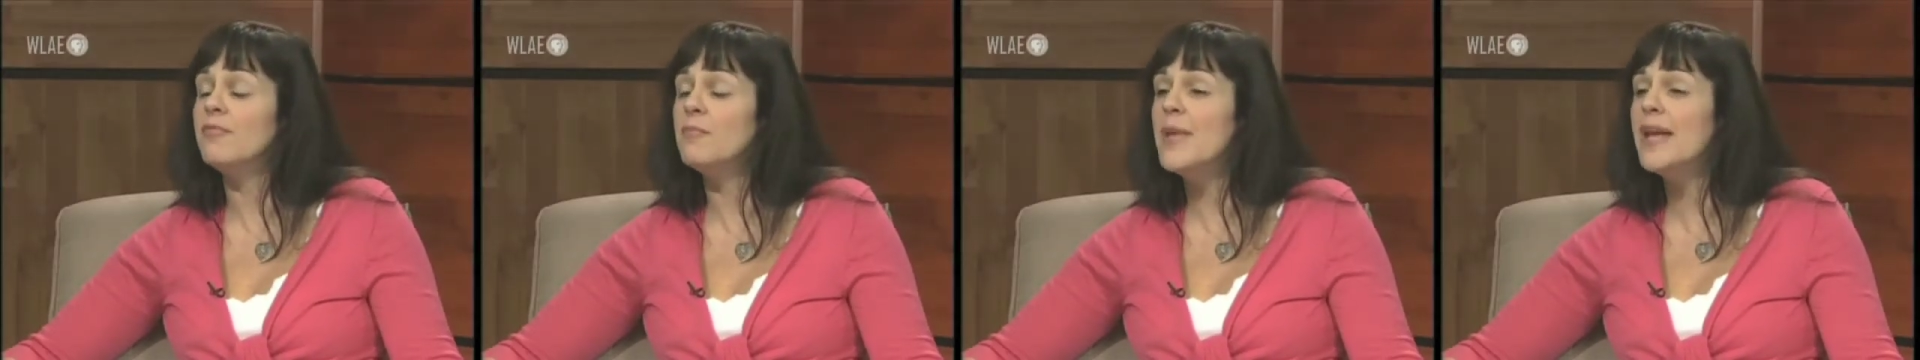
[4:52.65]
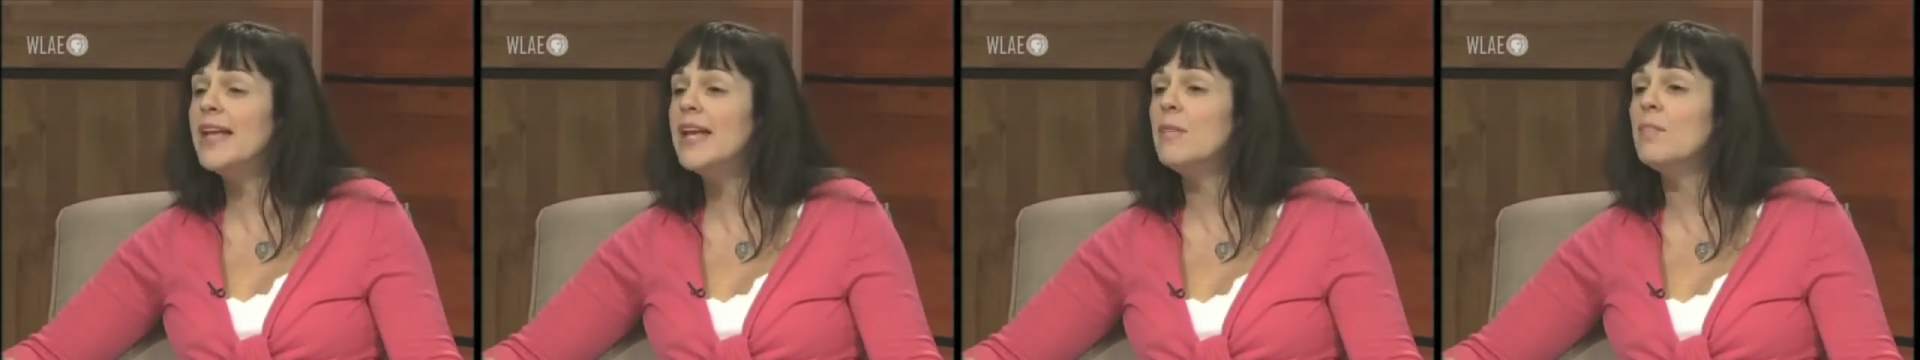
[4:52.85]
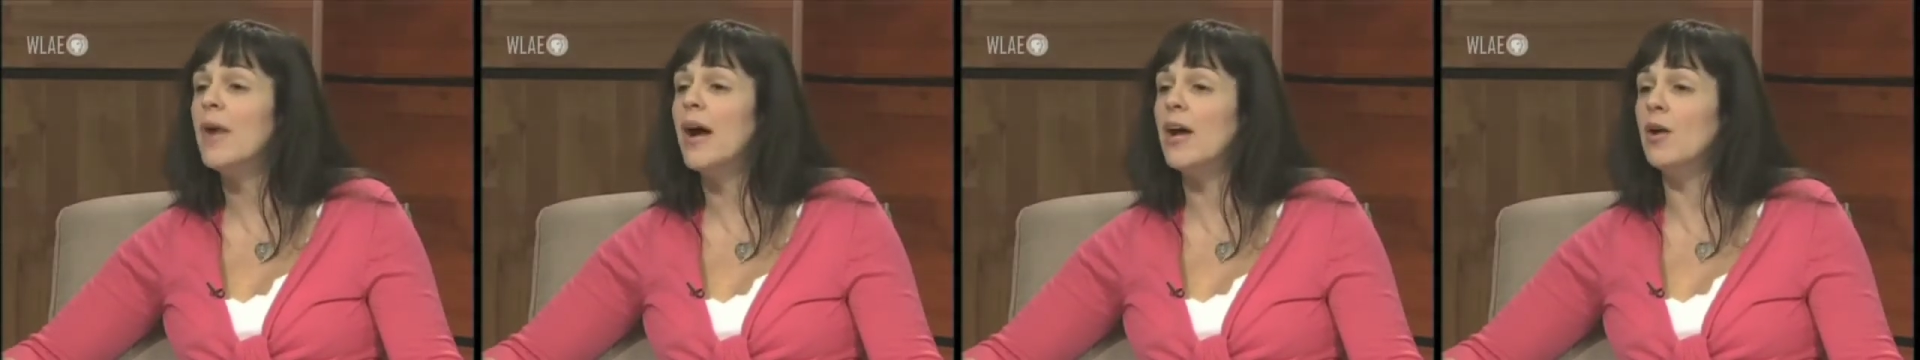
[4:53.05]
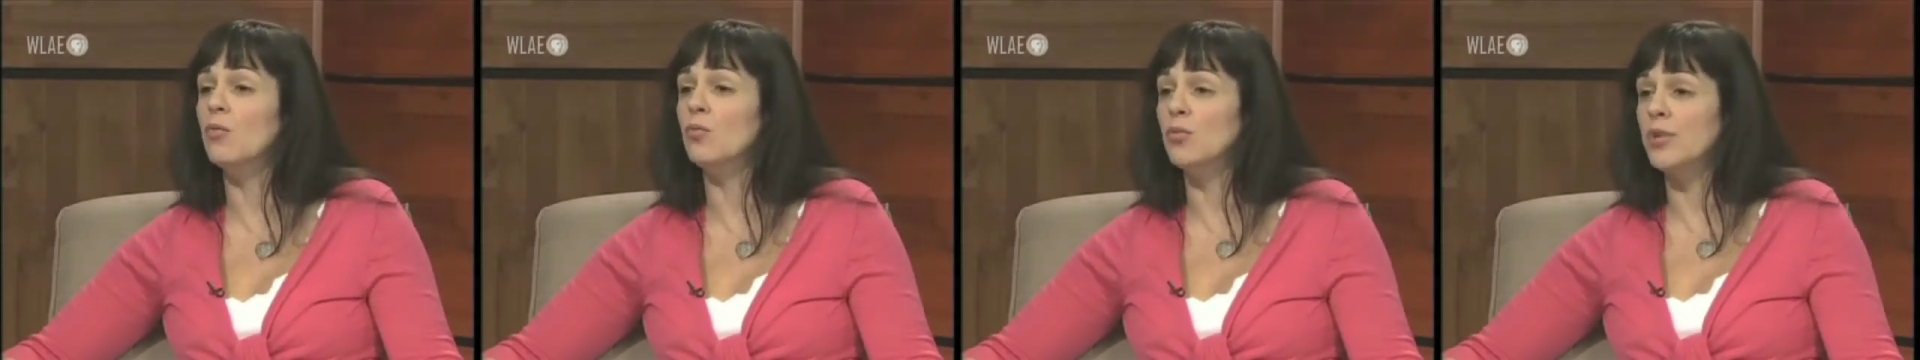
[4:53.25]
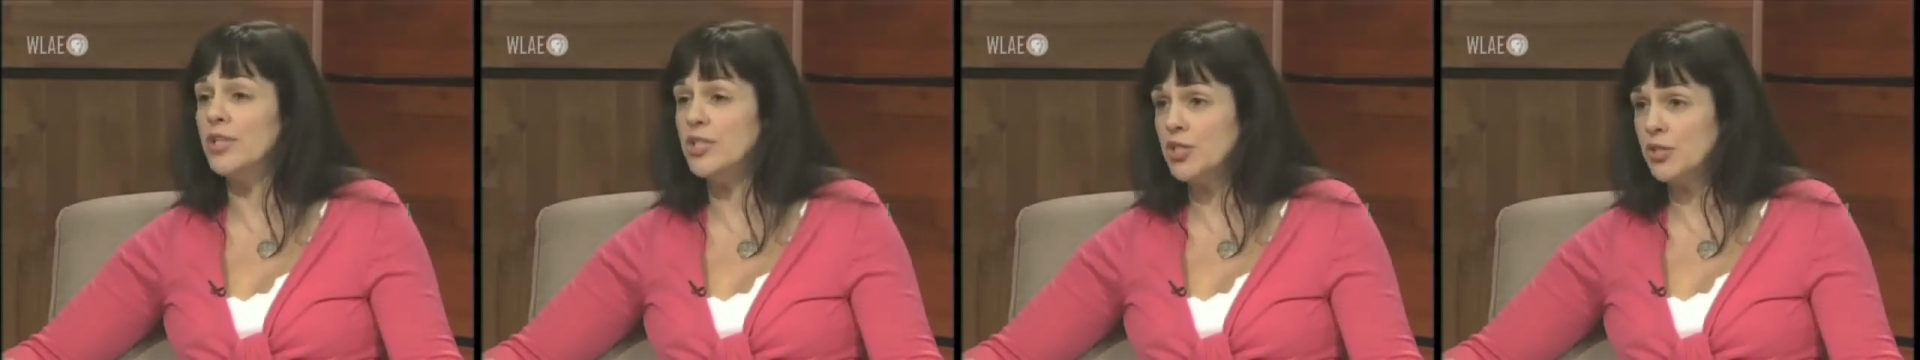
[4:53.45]
many of my
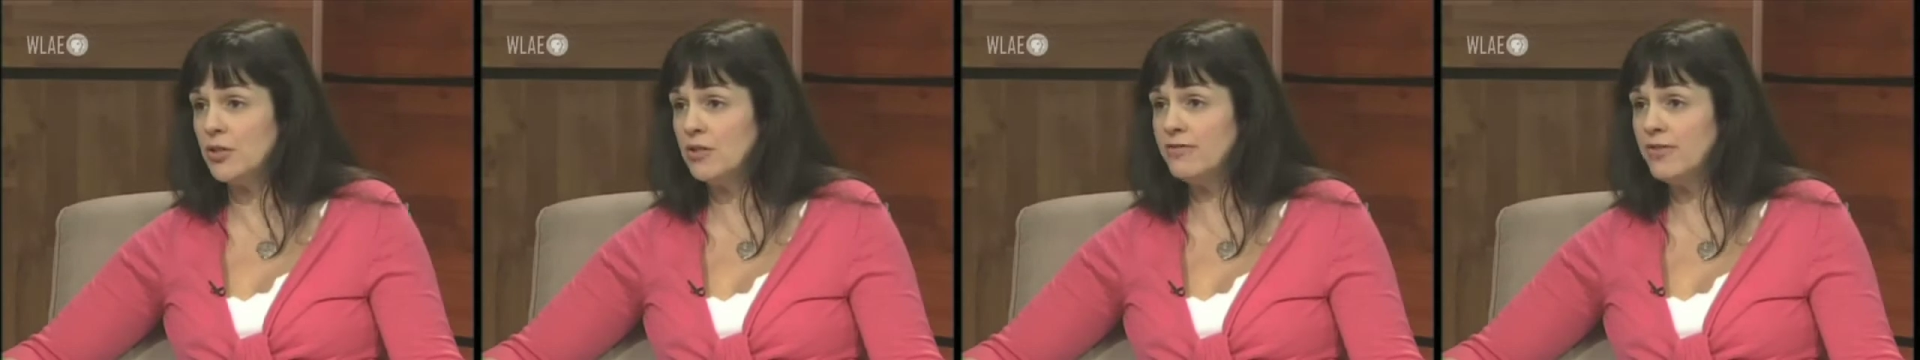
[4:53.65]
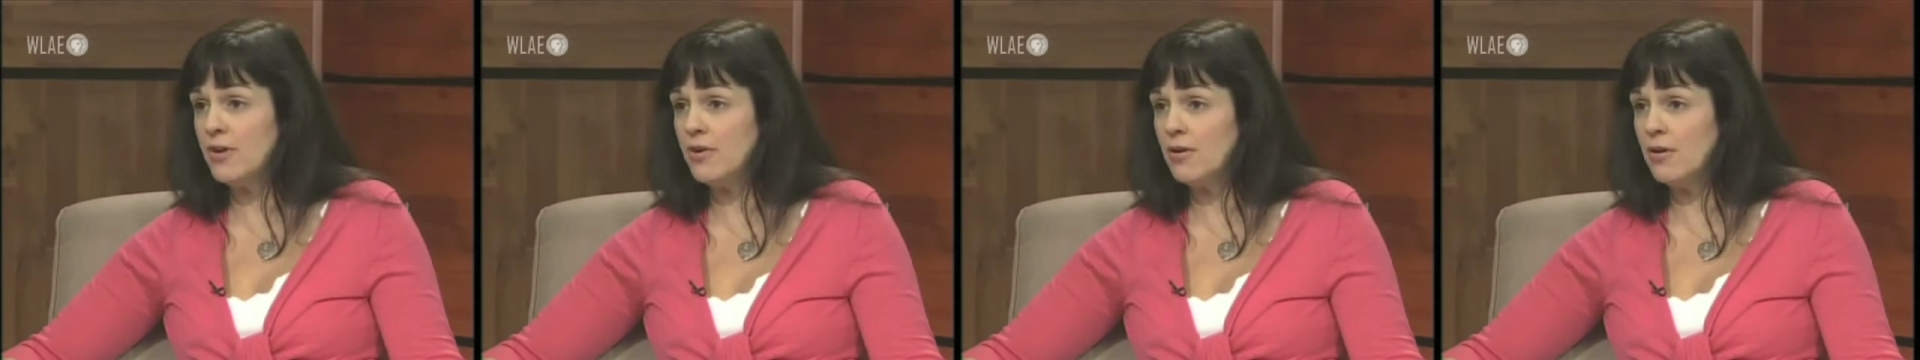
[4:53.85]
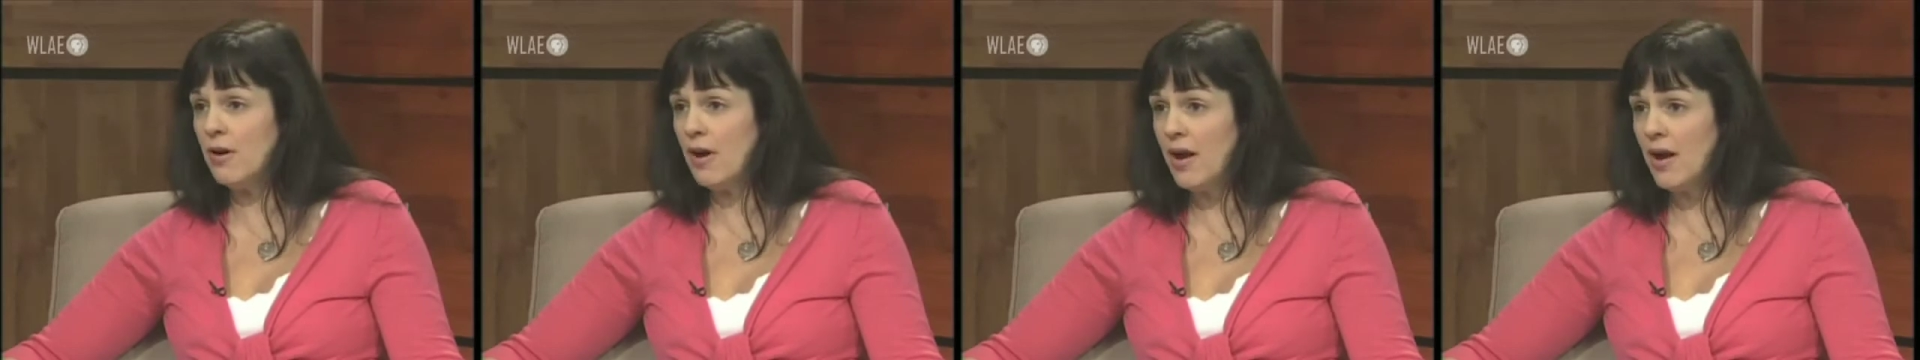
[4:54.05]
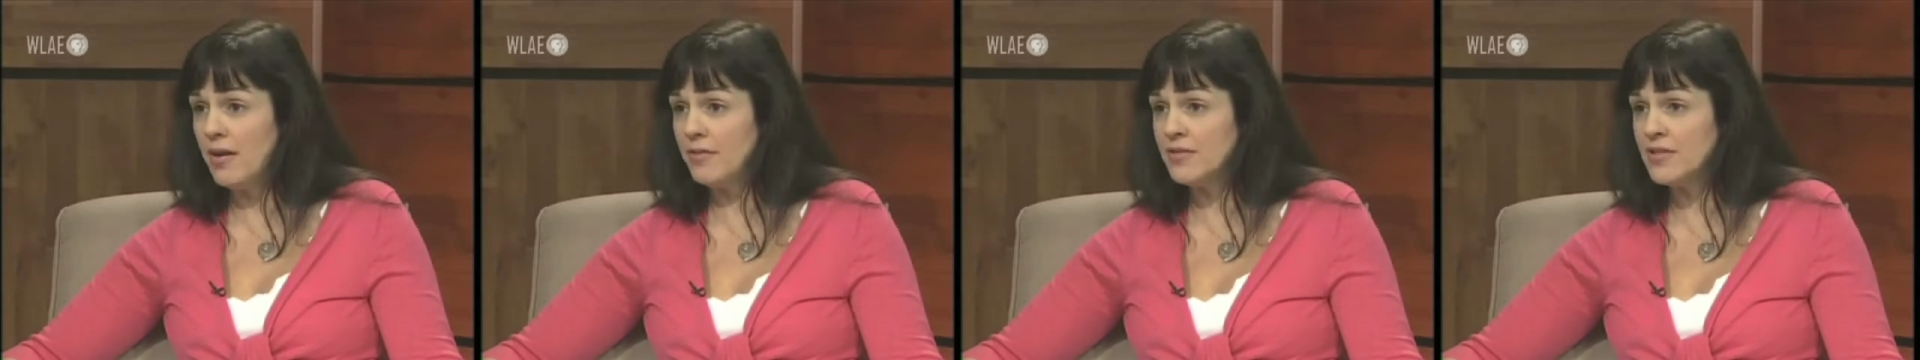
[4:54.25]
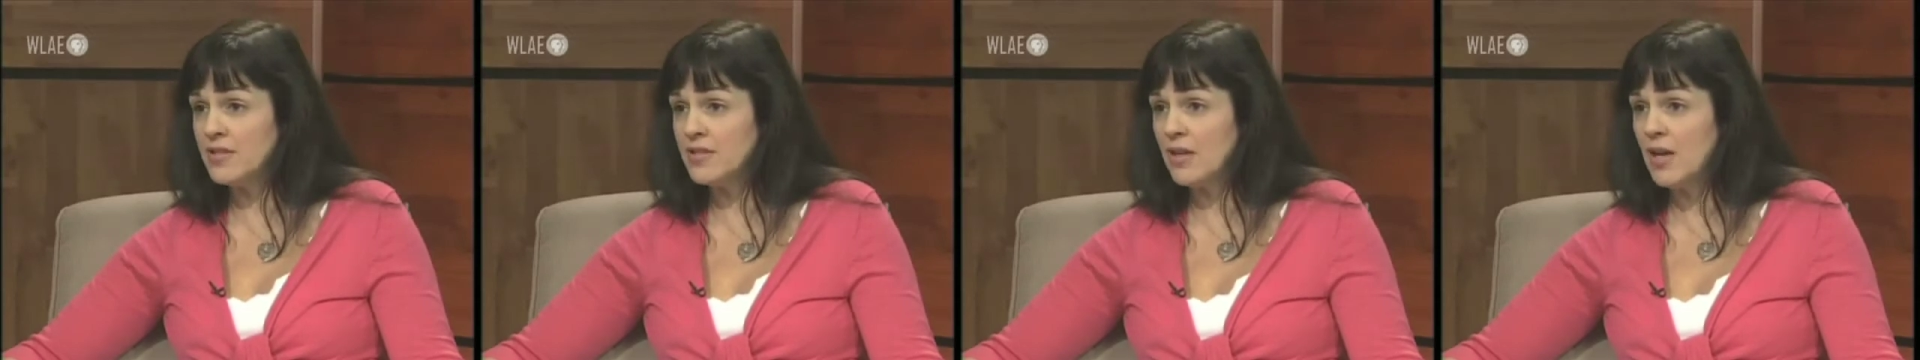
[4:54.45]
original
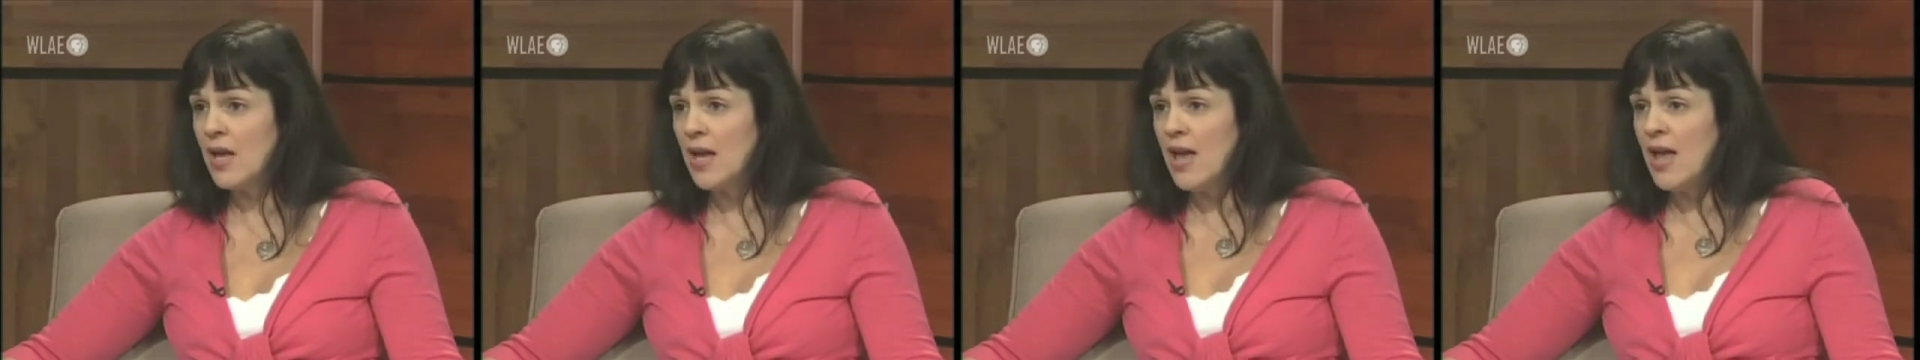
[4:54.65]
photographs,